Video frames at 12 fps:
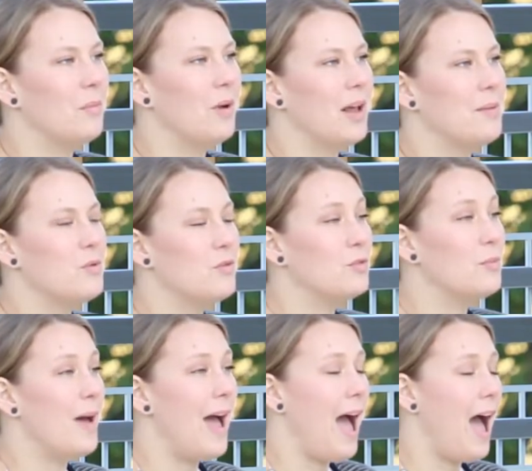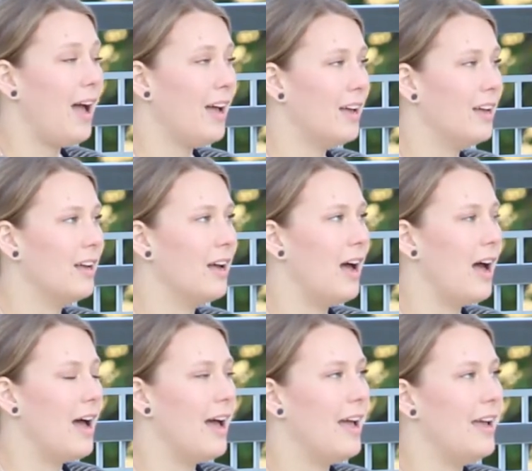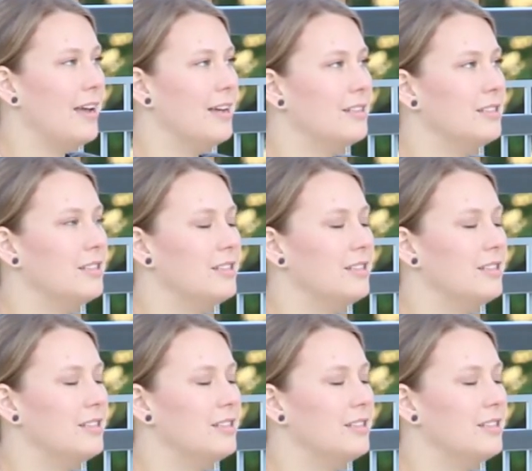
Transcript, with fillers: When I moved back, I